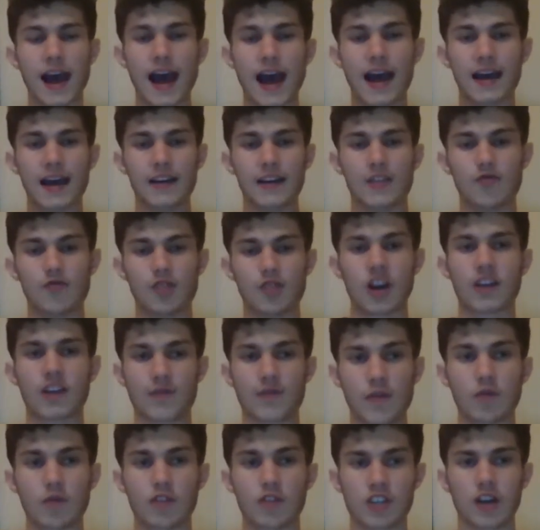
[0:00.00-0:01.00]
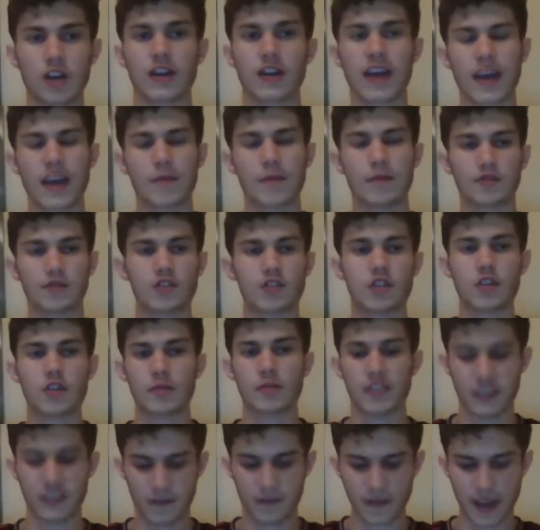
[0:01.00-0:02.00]
and Rashford was unable to
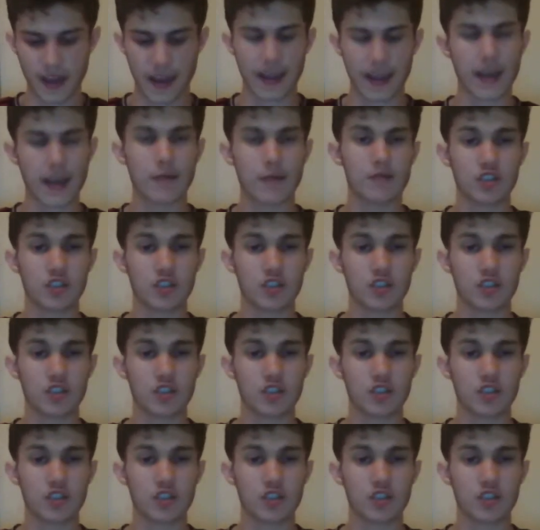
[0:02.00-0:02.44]
do his thing.